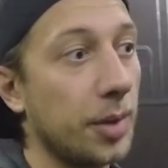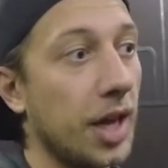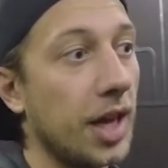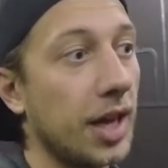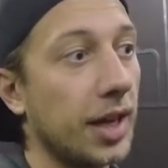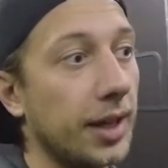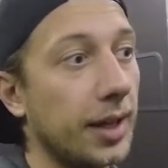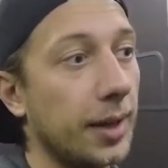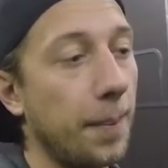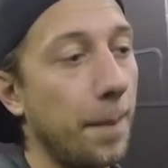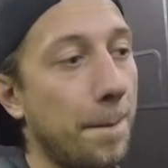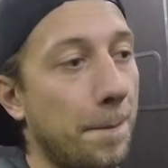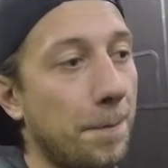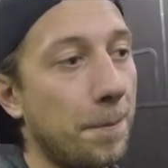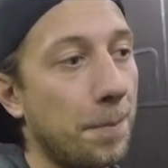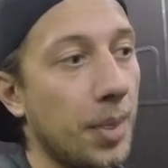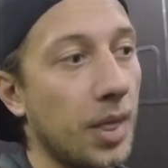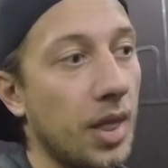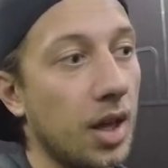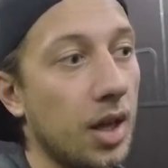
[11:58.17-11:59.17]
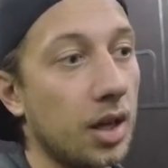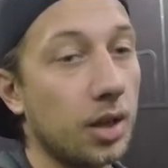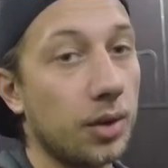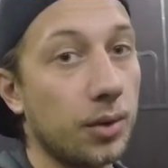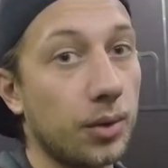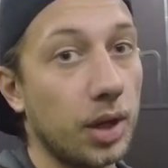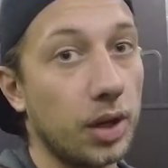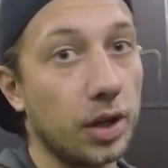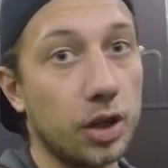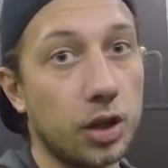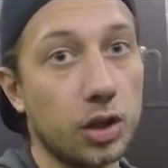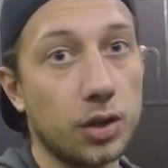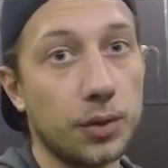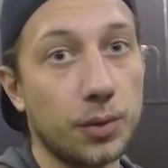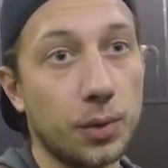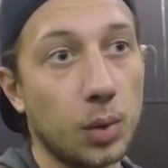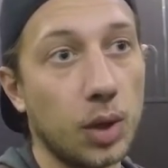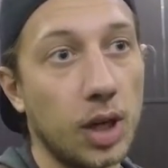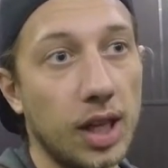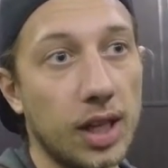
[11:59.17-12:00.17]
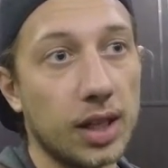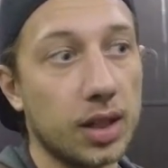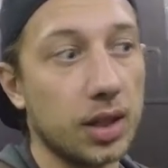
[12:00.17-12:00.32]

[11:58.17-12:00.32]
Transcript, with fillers: back. Very useful lens